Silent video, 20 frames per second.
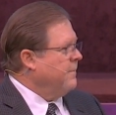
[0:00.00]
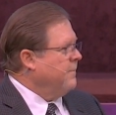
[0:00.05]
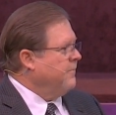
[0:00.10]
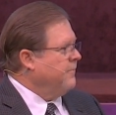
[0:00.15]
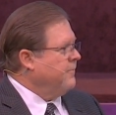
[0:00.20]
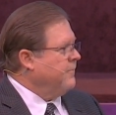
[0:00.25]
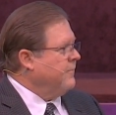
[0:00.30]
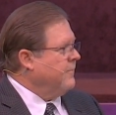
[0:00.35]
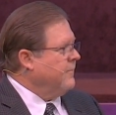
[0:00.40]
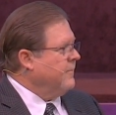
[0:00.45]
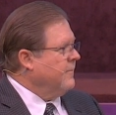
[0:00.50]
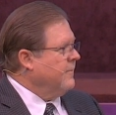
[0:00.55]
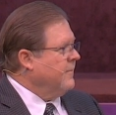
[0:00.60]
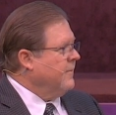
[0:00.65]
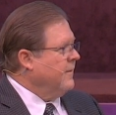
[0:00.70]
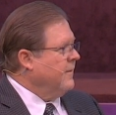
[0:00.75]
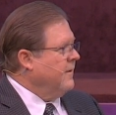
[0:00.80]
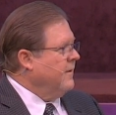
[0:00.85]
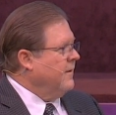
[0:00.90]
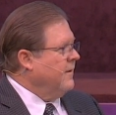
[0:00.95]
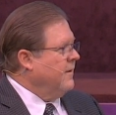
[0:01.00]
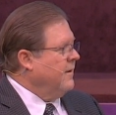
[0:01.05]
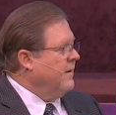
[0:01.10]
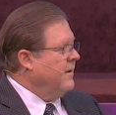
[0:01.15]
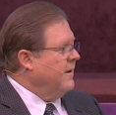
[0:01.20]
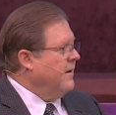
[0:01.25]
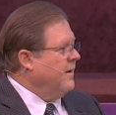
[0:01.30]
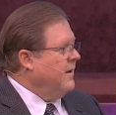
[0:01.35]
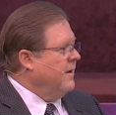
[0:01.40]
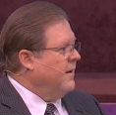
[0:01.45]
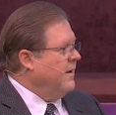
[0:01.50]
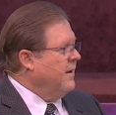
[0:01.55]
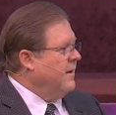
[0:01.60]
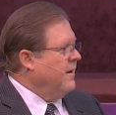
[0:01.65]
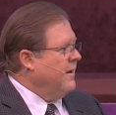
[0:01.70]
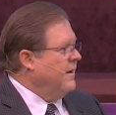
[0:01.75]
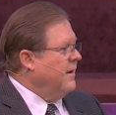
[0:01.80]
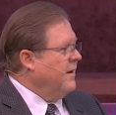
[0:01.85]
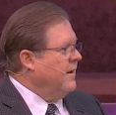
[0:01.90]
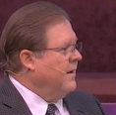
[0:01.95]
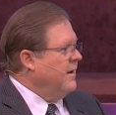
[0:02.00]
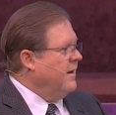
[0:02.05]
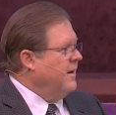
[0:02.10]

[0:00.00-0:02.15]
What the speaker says: (silence)